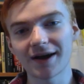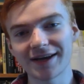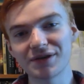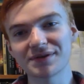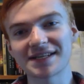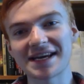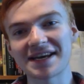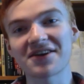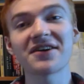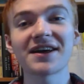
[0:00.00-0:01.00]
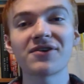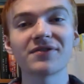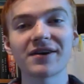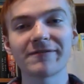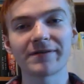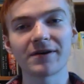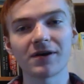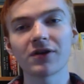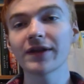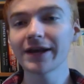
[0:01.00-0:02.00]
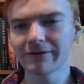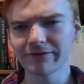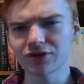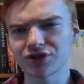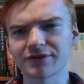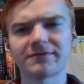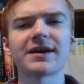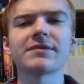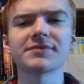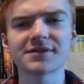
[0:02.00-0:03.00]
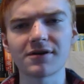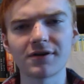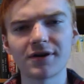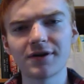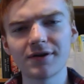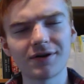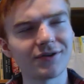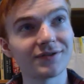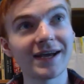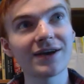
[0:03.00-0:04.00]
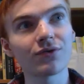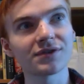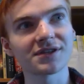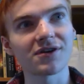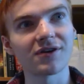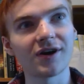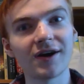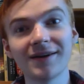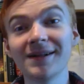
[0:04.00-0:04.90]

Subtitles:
I used a cutout of a later version of Ham's car, or Acorn's car.